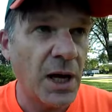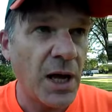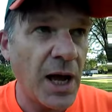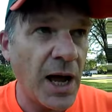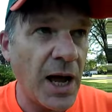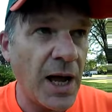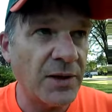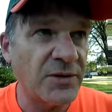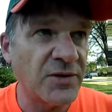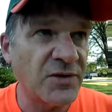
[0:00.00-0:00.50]

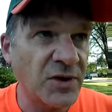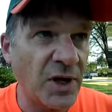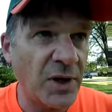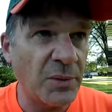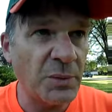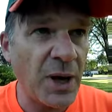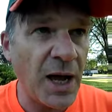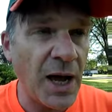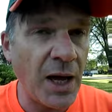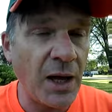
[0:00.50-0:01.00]
And
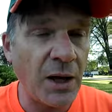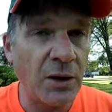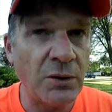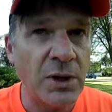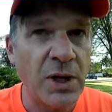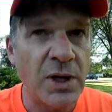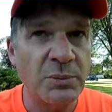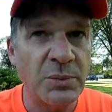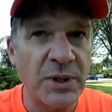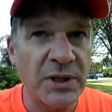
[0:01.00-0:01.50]
somehow,
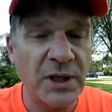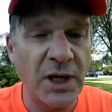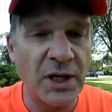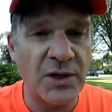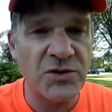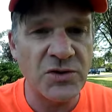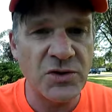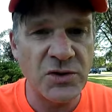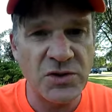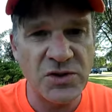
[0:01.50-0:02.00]

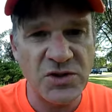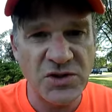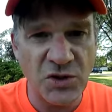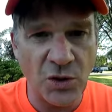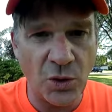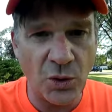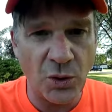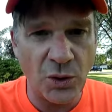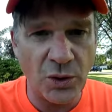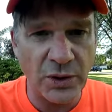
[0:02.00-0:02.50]
because your
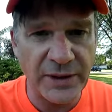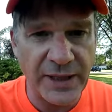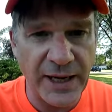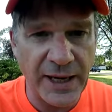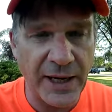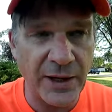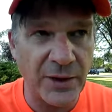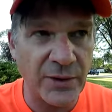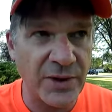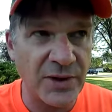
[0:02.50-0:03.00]
soul
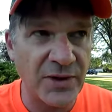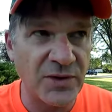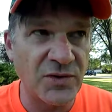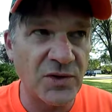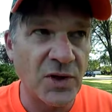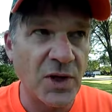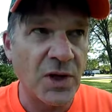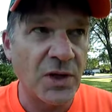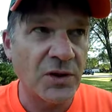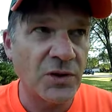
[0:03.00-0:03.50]
carries
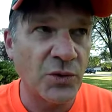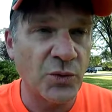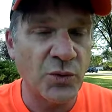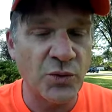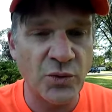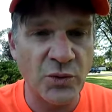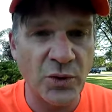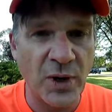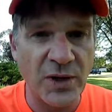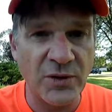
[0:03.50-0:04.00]
the
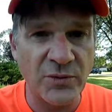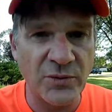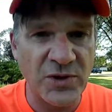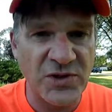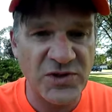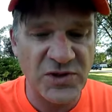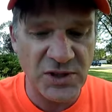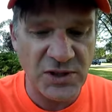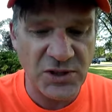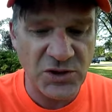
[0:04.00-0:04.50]
re
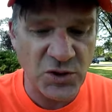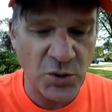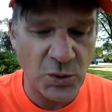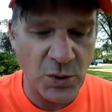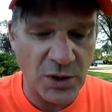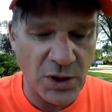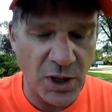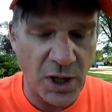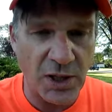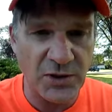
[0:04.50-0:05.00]

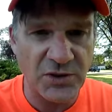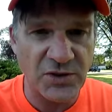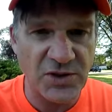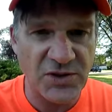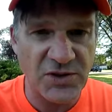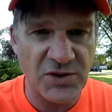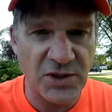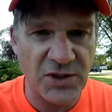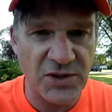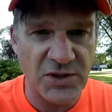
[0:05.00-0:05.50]
residual
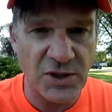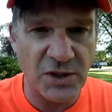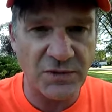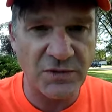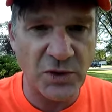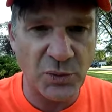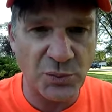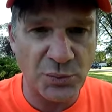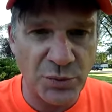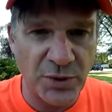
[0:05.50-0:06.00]
consciousness of
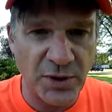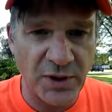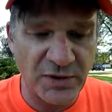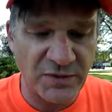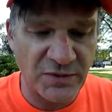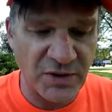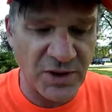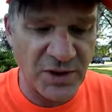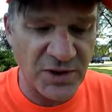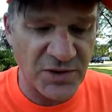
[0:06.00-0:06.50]
your
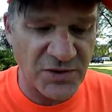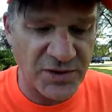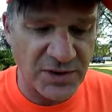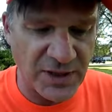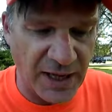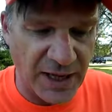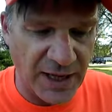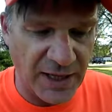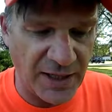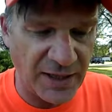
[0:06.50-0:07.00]
previous
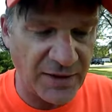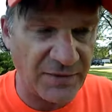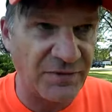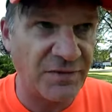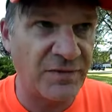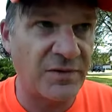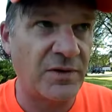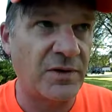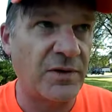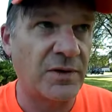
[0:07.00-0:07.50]
life,
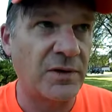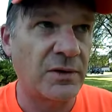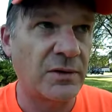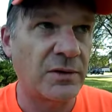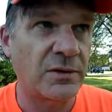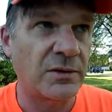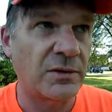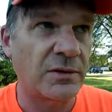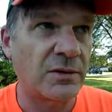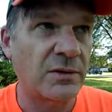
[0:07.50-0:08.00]

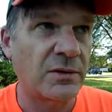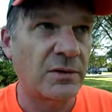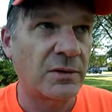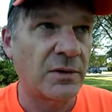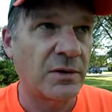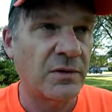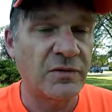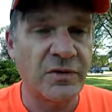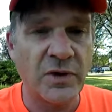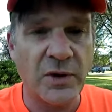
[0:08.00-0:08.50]

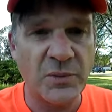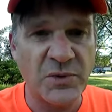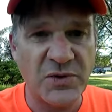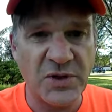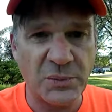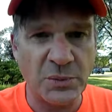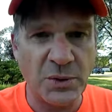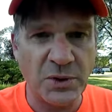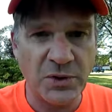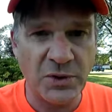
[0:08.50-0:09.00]
from
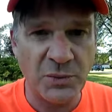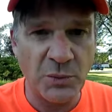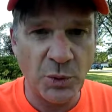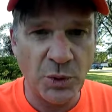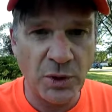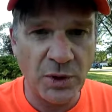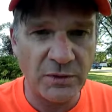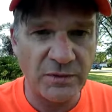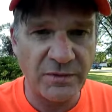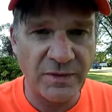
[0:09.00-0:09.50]
some other
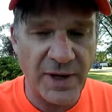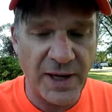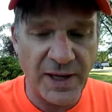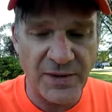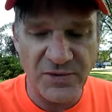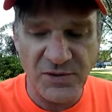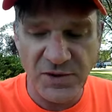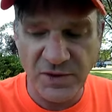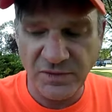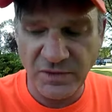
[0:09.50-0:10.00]
more
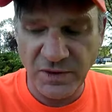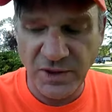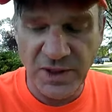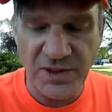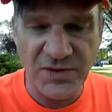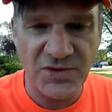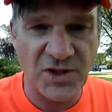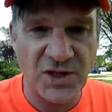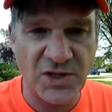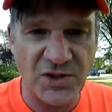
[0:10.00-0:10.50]
advanced
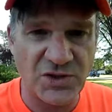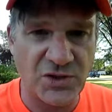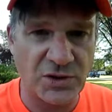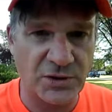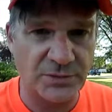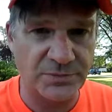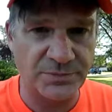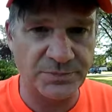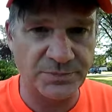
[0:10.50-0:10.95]
civilization,